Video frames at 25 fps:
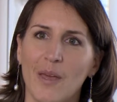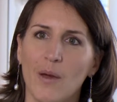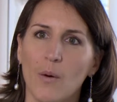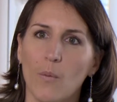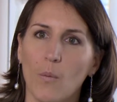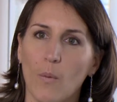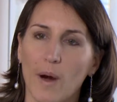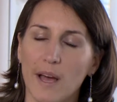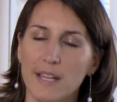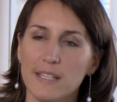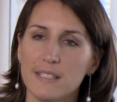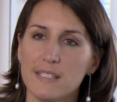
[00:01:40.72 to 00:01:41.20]

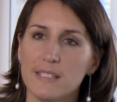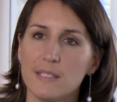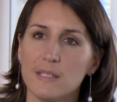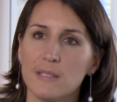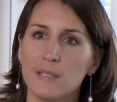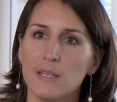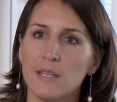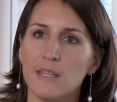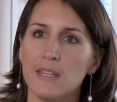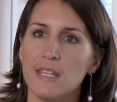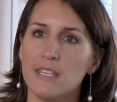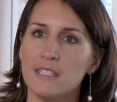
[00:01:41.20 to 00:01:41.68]
once
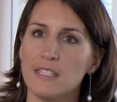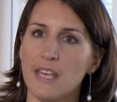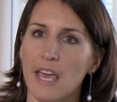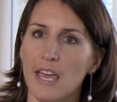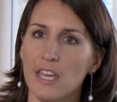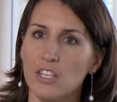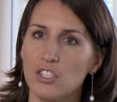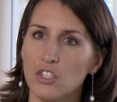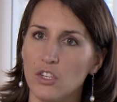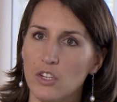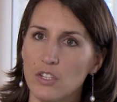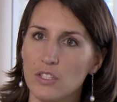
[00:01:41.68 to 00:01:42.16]
these
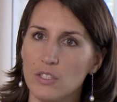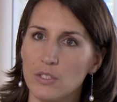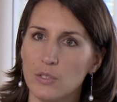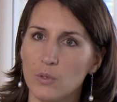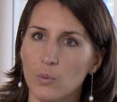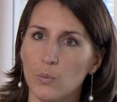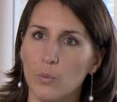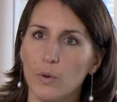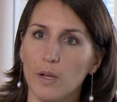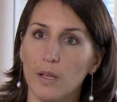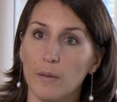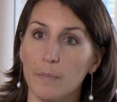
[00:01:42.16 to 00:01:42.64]
agents
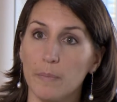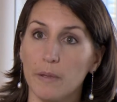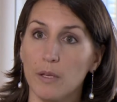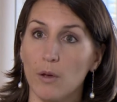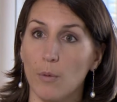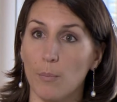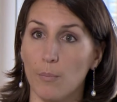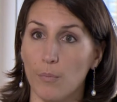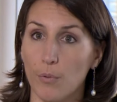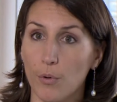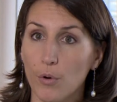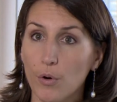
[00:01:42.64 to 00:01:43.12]
will be
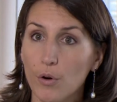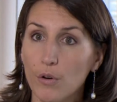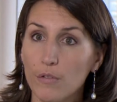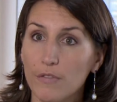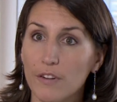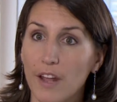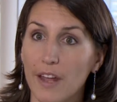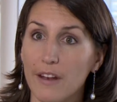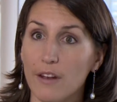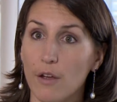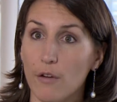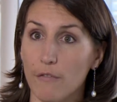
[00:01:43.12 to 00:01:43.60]

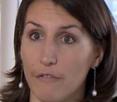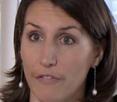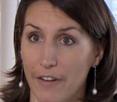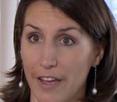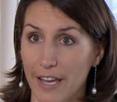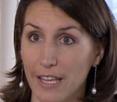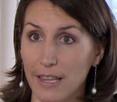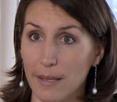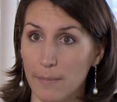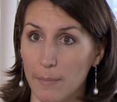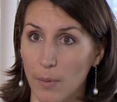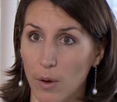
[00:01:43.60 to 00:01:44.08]
approved and
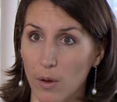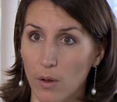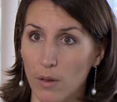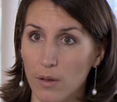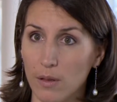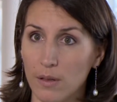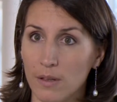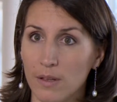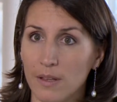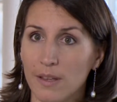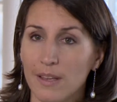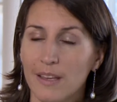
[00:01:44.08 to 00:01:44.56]

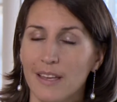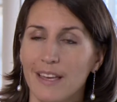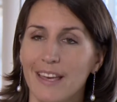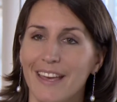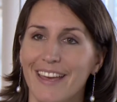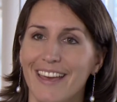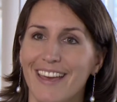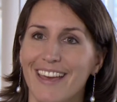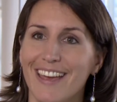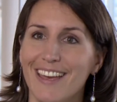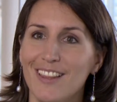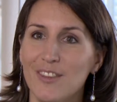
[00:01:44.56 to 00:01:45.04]
available
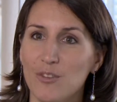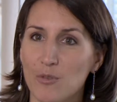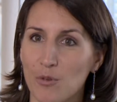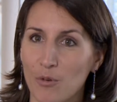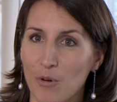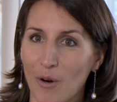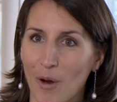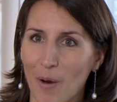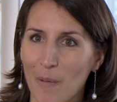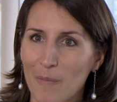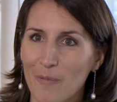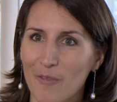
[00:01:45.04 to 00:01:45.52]
in
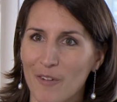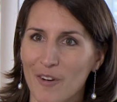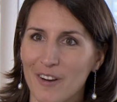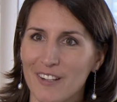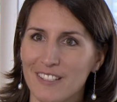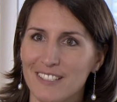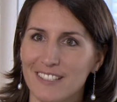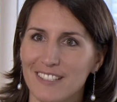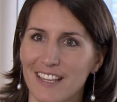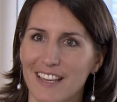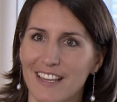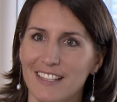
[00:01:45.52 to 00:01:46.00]
Europe, for
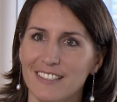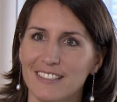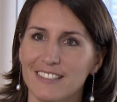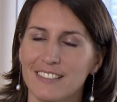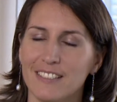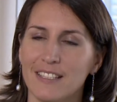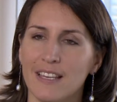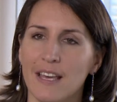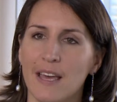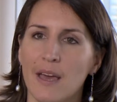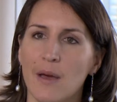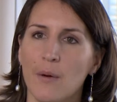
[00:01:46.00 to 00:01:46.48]

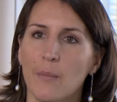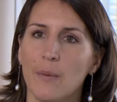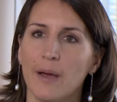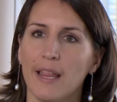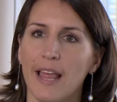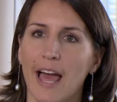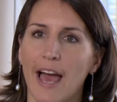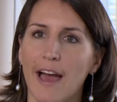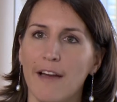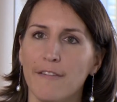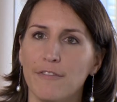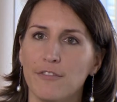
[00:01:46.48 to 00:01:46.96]
instance, will
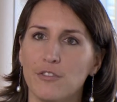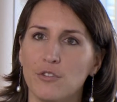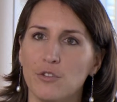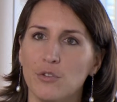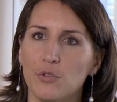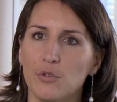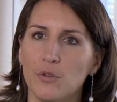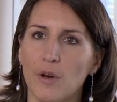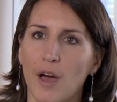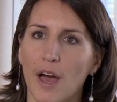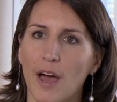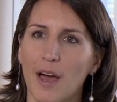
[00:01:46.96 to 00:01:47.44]
have
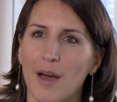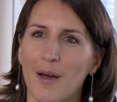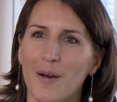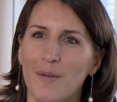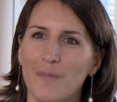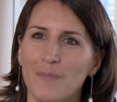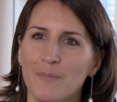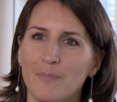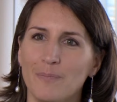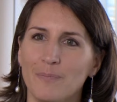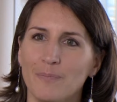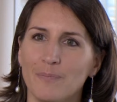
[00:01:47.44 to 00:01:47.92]
to
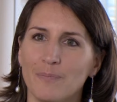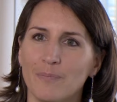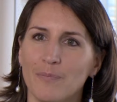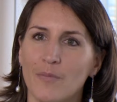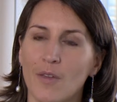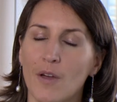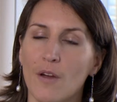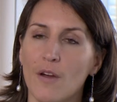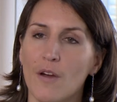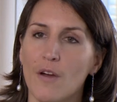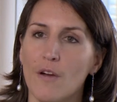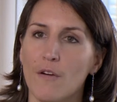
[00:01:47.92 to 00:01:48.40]

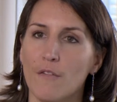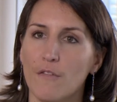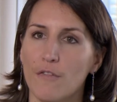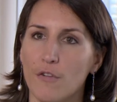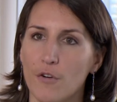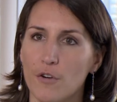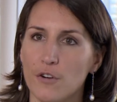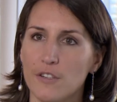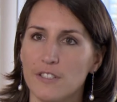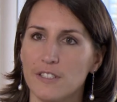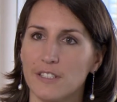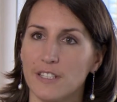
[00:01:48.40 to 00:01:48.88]

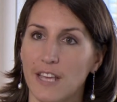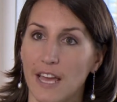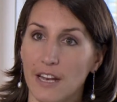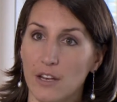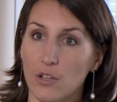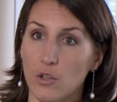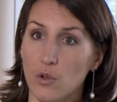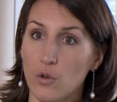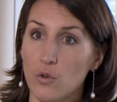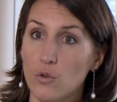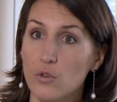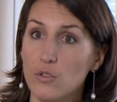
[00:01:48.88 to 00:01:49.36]
first
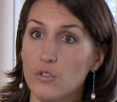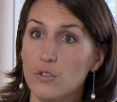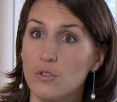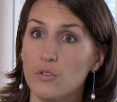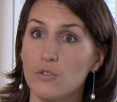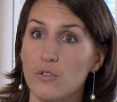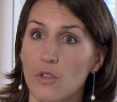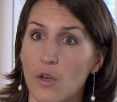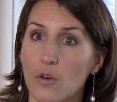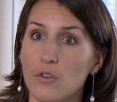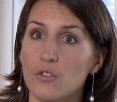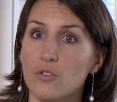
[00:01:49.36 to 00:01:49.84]
get used to
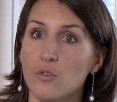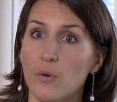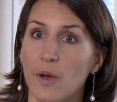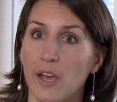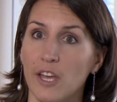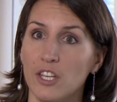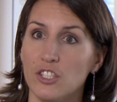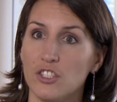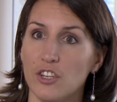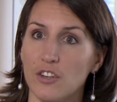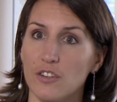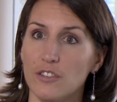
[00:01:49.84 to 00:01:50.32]
those new
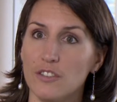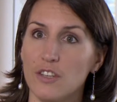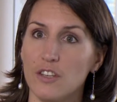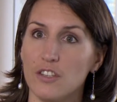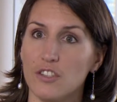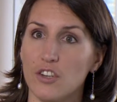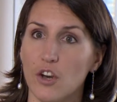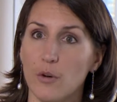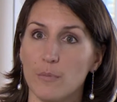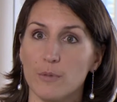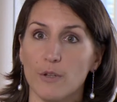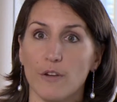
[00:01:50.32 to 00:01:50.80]
agents
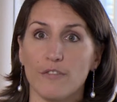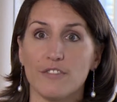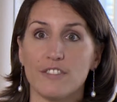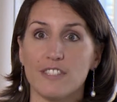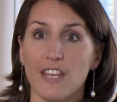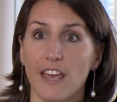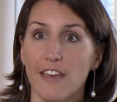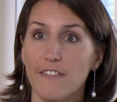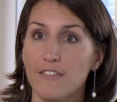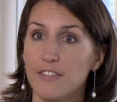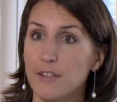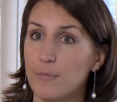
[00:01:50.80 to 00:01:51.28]
in terms of
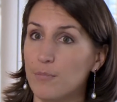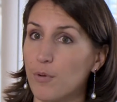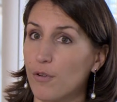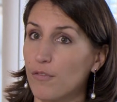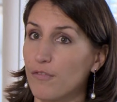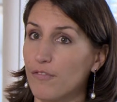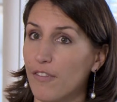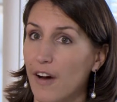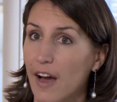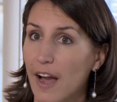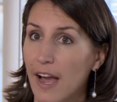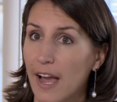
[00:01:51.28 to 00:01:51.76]
safety
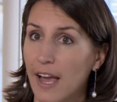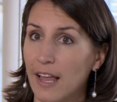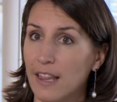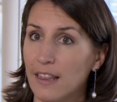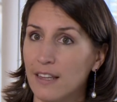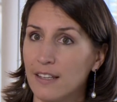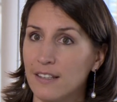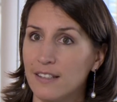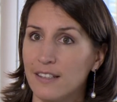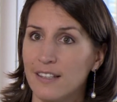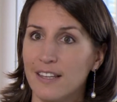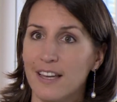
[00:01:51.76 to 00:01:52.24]

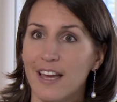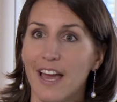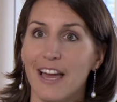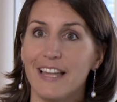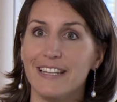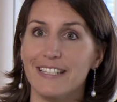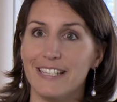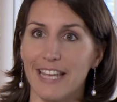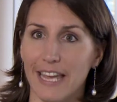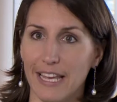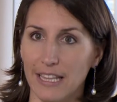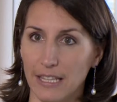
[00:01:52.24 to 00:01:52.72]
profile
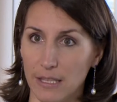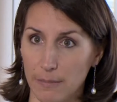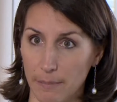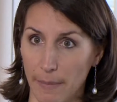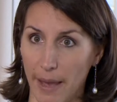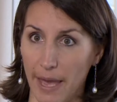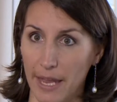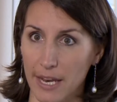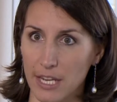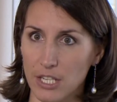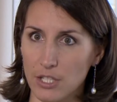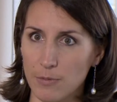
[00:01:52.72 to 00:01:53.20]
and daily
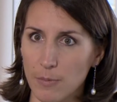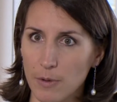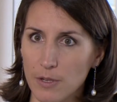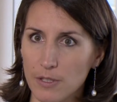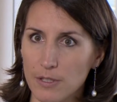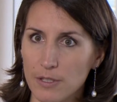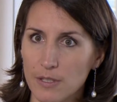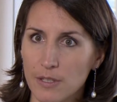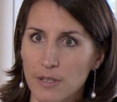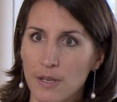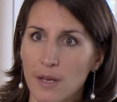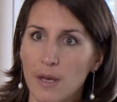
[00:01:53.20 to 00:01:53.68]

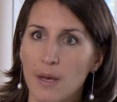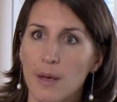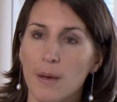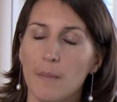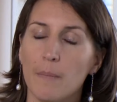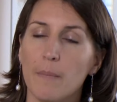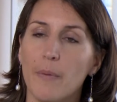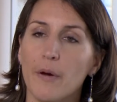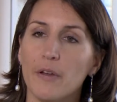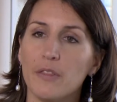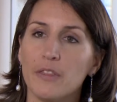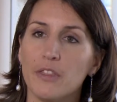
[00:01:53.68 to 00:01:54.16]
management.
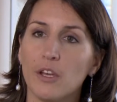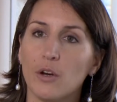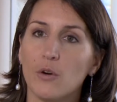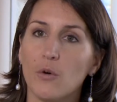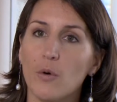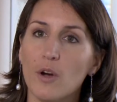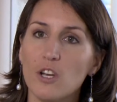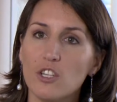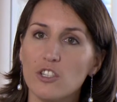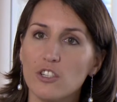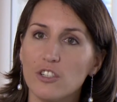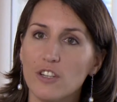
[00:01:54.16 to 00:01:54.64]
But the
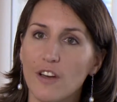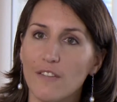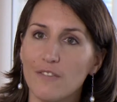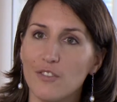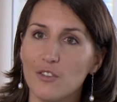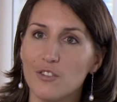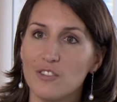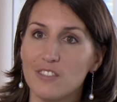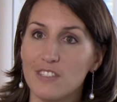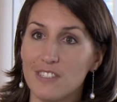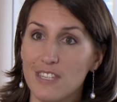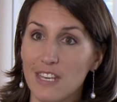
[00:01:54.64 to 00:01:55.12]
question of
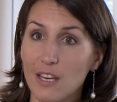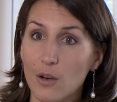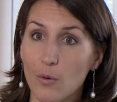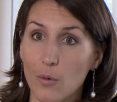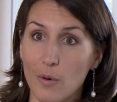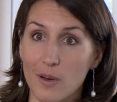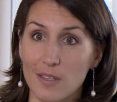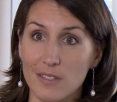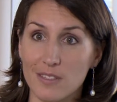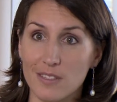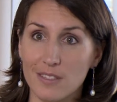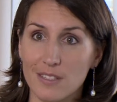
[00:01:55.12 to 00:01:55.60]
the
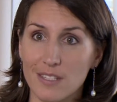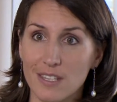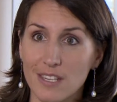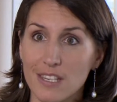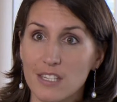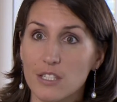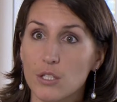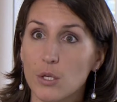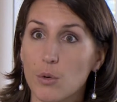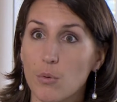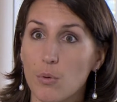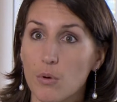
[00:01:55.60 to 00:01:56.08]
sequence
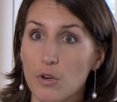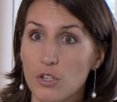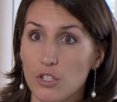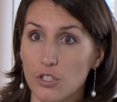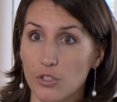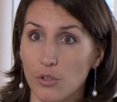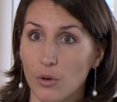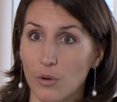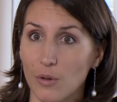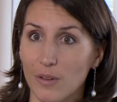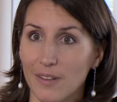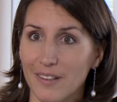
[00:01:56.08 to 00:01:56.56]
is
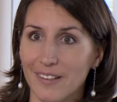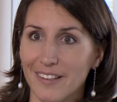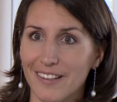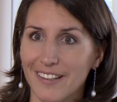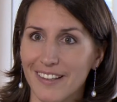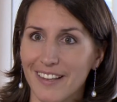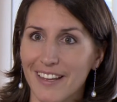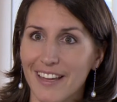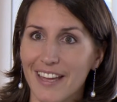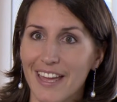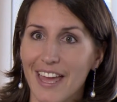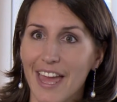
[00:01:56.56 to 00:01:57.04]
crucial.
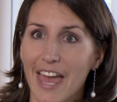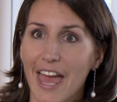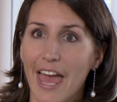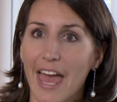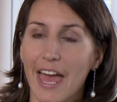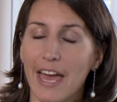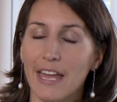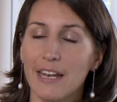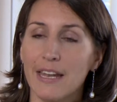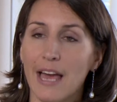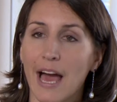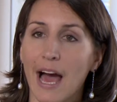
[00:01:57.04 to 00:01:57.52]

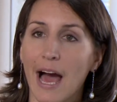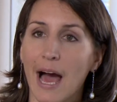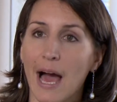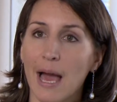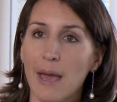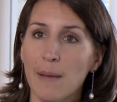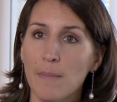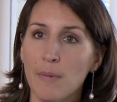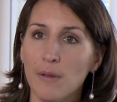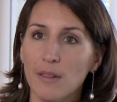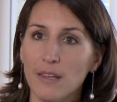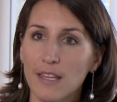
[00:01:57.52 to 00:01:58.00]
And
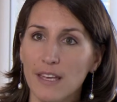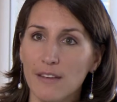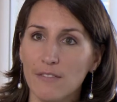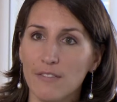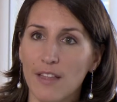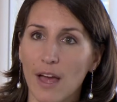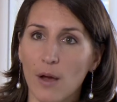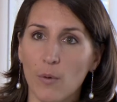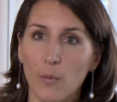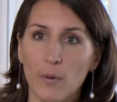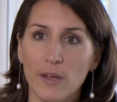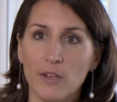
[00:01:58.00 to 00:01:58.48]
I believe
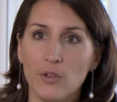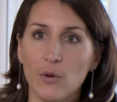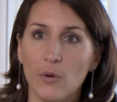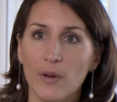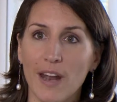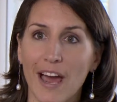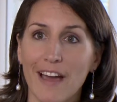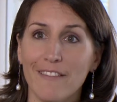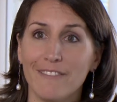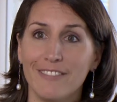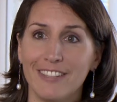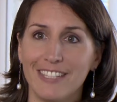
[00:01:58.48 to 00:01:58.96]
that we don't
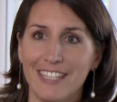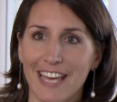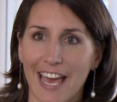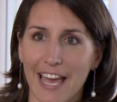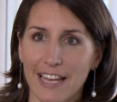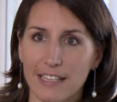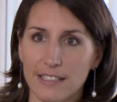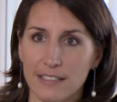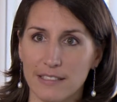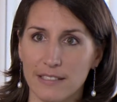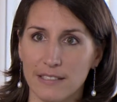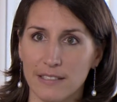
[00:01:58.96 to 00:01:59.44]
have
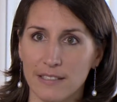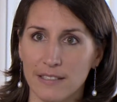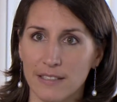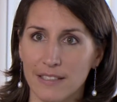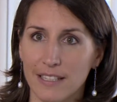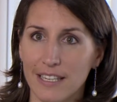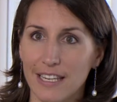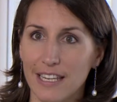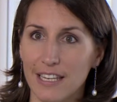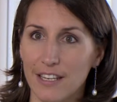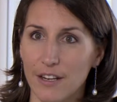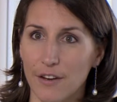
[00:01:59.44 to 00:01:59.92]
yet
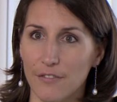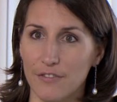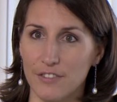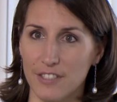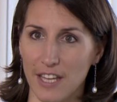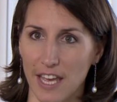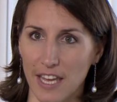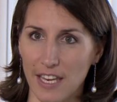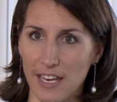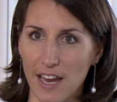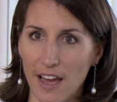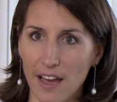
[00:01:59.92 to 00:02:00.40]
enough
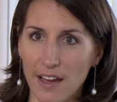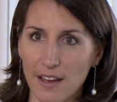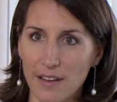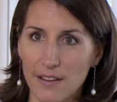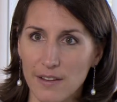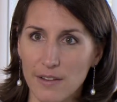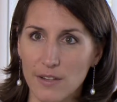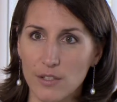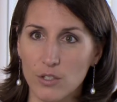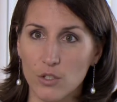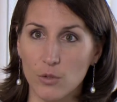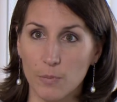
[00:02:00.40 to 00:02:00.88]
data
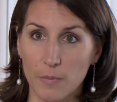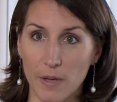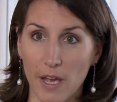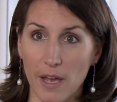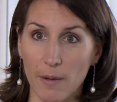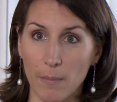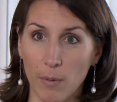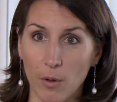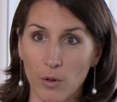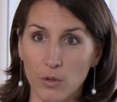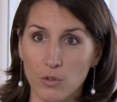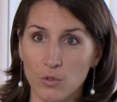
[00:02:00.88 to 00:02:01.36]
to be
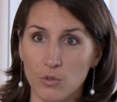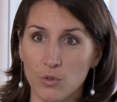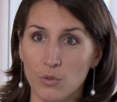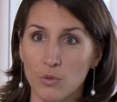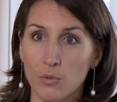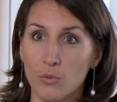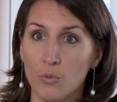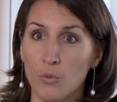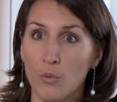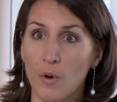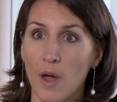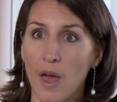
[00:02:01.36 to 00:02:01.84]
able
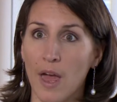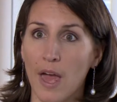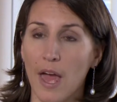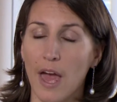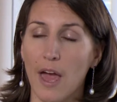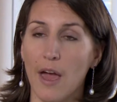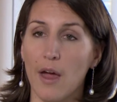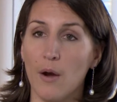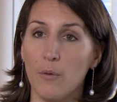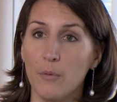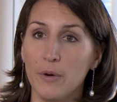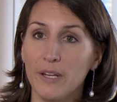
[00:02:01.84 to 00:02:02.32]
to
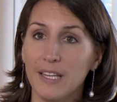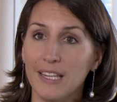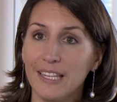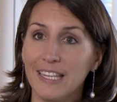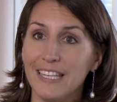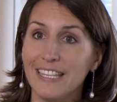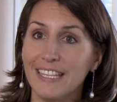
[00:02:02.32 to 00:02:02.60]
really